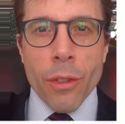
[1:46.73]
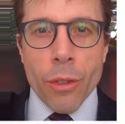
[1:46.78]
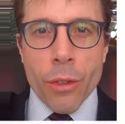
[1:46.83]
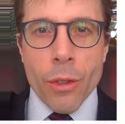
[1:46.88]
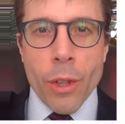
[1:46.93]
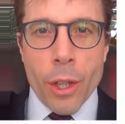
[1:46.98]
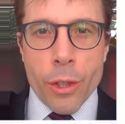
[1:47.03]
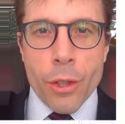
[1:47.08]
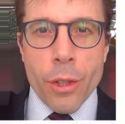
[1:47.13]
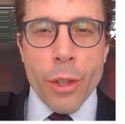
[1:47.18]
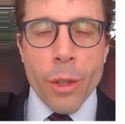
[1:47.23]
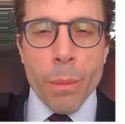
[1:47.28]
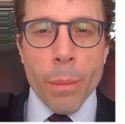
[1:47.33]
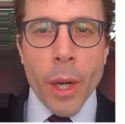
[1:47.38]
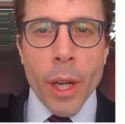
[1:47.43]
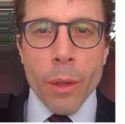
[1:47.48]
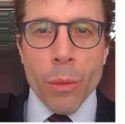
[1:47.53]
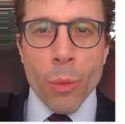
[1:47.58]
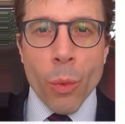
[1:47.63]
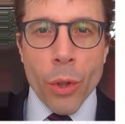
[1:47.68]
structure you
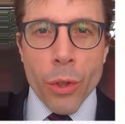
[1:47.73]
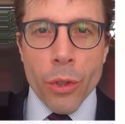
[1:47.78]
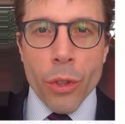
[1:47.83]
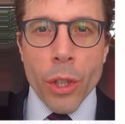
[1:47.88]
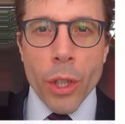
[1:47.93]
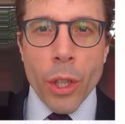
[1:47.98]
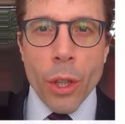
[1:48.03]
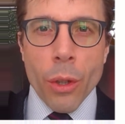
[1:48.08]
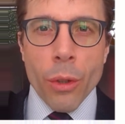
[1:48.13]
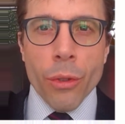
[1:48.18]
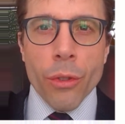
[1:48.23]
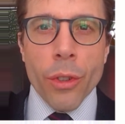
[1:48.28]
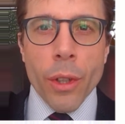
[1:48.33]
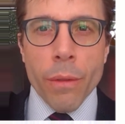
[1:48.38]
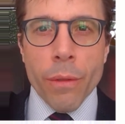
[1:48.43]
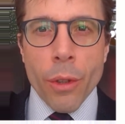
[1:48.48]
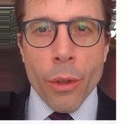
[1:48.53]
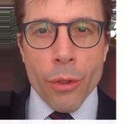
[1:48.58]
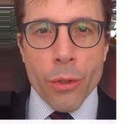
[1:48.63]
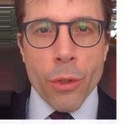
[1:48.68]
might want to use
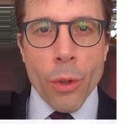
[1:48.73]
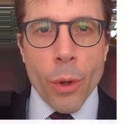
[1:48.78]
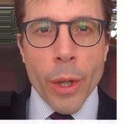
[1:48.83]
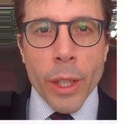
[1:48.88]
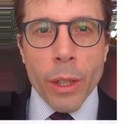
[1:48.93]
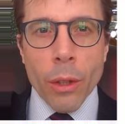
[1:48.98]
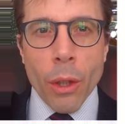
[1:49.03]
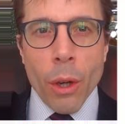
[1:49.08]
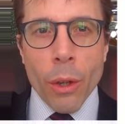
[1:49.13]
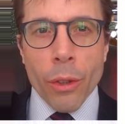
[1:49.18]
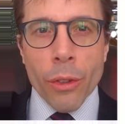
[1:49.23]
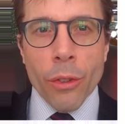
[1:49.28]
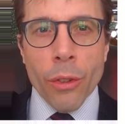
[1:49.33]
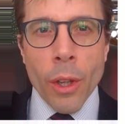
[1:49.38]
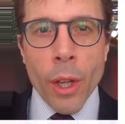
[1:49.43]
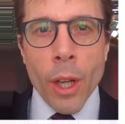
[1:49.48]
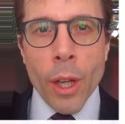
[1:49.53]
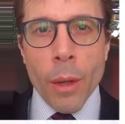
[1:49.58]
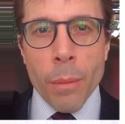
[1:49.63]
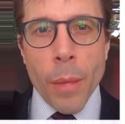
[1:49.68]
if you're storing logs,
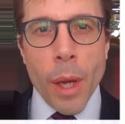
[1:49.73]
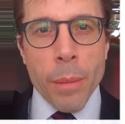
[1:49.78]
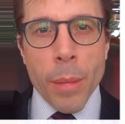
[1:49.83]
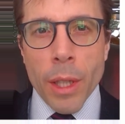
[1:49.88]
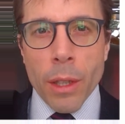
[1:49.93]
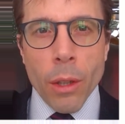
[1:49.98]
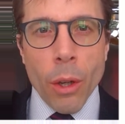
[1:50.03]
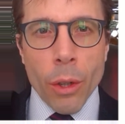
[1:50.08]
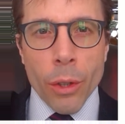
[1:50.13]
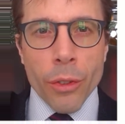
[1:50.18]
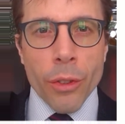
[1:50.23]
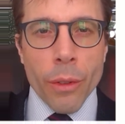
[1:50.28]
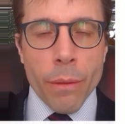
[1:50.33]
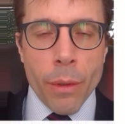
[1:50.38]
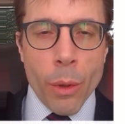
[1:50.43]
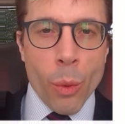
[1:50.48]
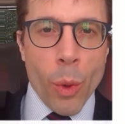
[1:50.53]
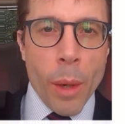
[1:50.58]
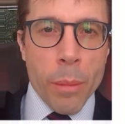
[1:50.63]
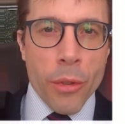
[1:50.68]
maybe logs of
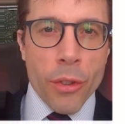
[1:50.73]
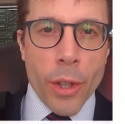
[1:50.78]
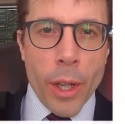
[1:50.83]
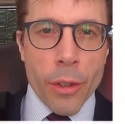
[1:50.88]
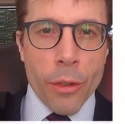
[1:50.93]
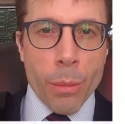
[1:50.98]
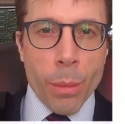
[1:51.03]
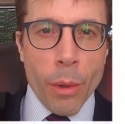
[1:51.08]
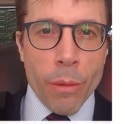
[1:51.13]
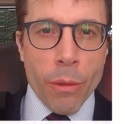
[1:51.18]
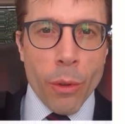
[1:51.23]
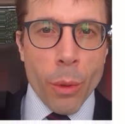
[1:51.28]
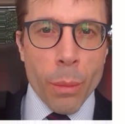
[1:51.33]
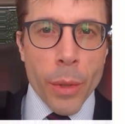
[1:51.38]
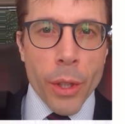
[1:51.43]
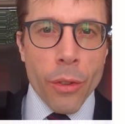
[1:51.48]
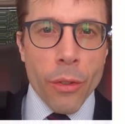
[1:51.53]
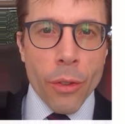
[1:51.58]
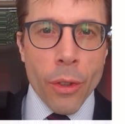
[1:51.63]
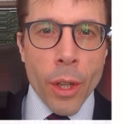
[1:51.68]
your website's
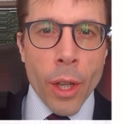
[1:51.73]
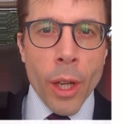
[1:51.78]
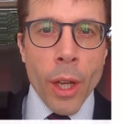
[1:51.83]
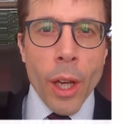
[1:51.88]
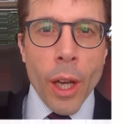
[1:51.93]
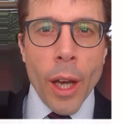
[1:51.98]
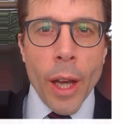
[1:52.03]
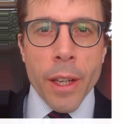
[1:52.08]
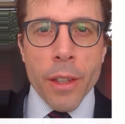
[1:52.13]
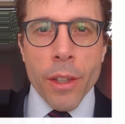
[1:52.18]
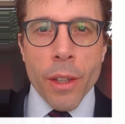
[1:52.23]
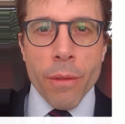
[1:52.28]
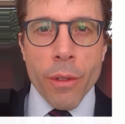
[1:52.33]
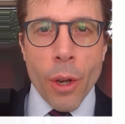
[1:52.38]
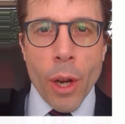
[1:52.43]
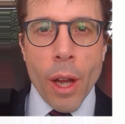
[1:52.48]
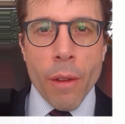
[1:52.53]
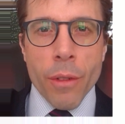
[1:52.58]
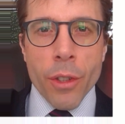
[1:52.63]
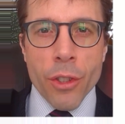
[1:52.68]
performance, and if
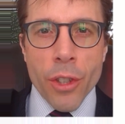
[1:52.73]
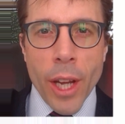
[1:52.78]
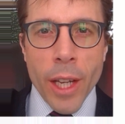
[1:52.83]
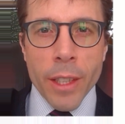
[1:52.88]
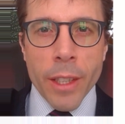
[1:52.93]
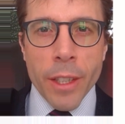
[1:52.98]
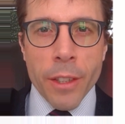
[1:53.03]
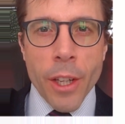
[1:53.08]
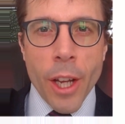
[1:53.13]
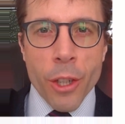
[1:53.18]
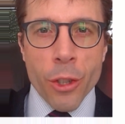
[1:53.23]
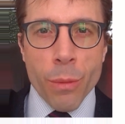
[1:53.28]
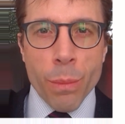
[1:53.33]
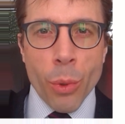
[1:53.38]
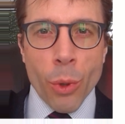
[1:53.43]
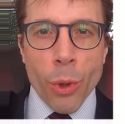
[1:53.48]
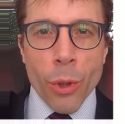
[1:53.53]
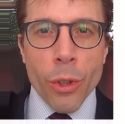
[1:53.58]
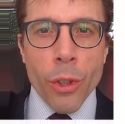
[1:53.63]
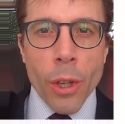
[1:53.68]
you have a daily
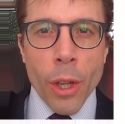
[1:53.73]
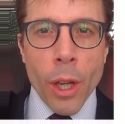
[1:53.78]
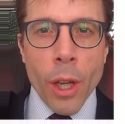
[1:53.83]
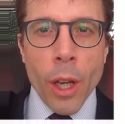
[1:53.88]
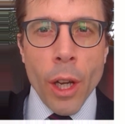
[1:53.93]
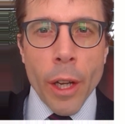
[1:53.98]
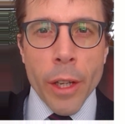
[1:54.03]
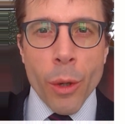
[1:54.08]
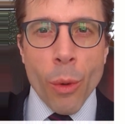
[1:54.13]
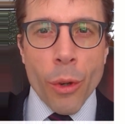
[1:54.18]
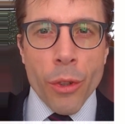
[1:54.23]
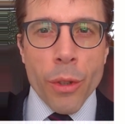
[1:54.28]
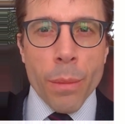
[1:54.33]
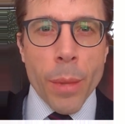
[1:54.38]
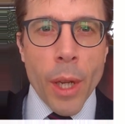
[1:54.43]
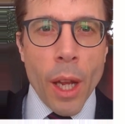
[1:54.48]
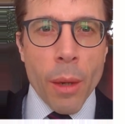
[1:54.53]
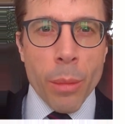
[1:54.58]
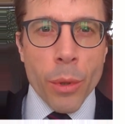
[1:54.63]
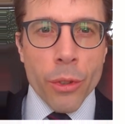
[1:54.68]
dashboard, and you want to
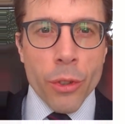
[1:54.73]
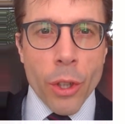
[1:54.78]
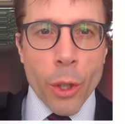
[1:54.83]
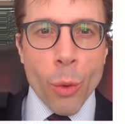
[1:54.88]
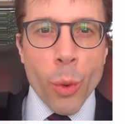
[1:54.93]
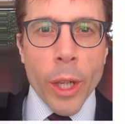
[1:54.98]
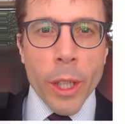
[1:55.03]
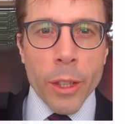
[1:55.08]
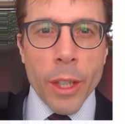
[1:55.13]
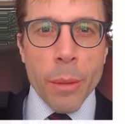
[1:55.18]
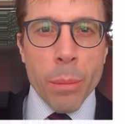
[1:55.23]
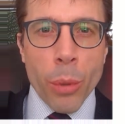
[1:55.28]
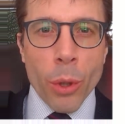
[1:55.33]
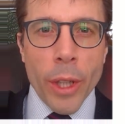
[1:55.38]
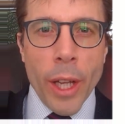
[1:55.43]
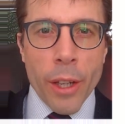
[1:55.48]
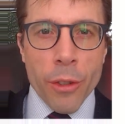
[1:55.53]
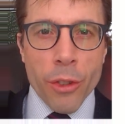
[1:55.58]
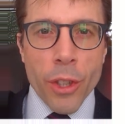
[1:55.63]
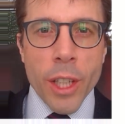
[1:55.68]
be able to quickly pull
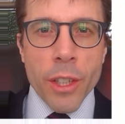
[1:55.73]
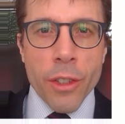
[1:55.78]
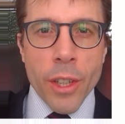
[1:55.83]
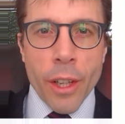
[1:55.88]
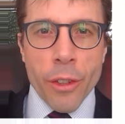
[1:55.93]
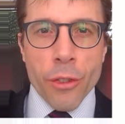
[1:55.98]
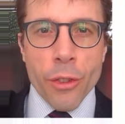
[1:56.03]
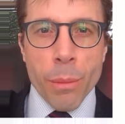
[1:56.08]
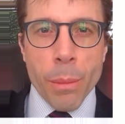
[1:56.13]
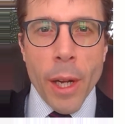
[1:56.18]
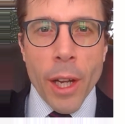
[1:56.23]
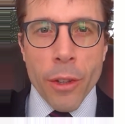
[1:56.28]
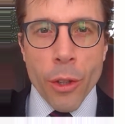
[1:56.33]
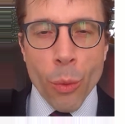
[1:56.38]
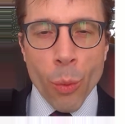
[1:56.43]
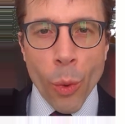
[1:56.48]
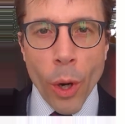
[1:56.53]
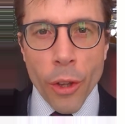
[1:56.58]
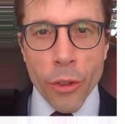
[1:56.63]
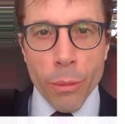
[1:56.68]
out details about the
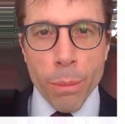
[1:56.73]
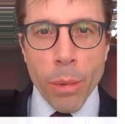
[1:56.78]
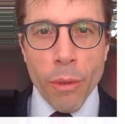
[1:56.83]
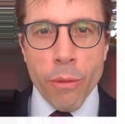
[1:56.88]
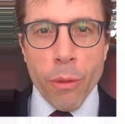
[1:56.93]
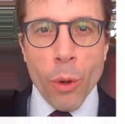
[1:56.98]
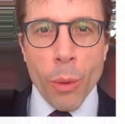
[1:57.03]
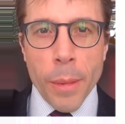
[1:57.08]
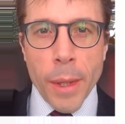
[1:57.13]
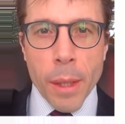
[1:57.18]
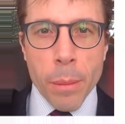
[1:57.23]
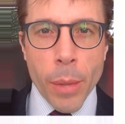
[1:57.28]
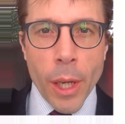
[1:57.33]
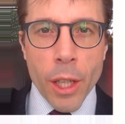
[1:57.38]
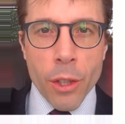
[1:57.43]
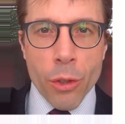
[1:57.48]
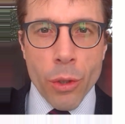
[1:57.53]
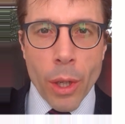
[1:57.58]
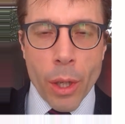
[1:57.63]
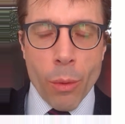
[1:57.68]
worst performing
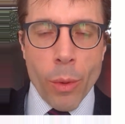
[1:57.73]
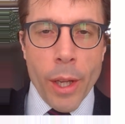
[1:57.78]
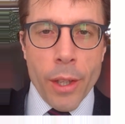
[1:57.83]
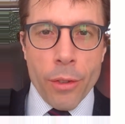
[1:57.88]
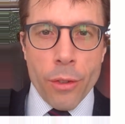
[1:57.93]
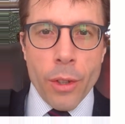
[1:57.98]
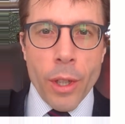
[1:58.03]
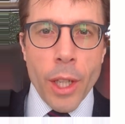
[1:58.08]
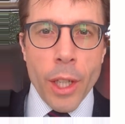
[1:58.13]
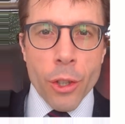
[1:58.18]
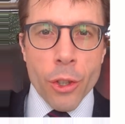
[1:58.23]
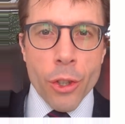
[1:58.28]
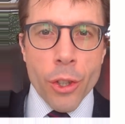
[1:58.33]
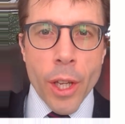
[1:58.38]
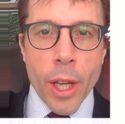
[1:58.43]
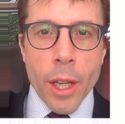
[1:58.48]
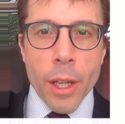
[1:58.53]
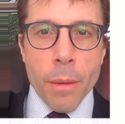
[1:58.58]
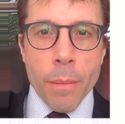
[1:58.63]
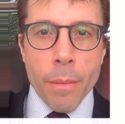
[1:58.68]
page request each
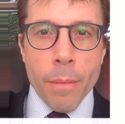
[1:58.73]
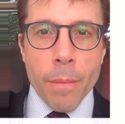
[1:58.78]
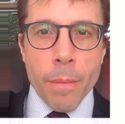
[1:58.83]
day.